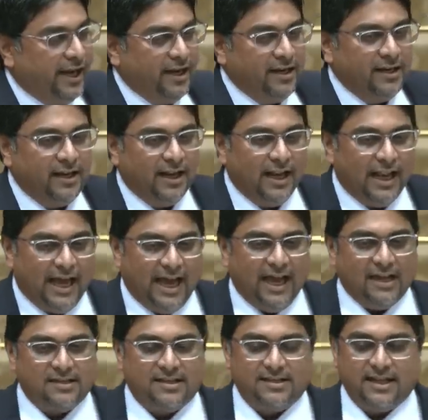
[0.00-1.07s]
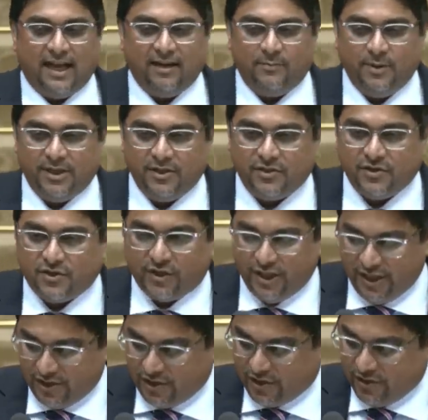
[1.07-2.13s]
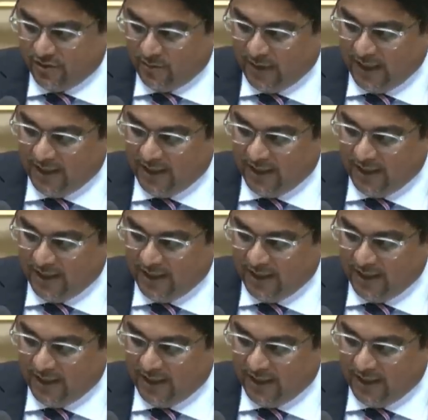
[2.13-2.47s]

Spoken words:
In the last administration,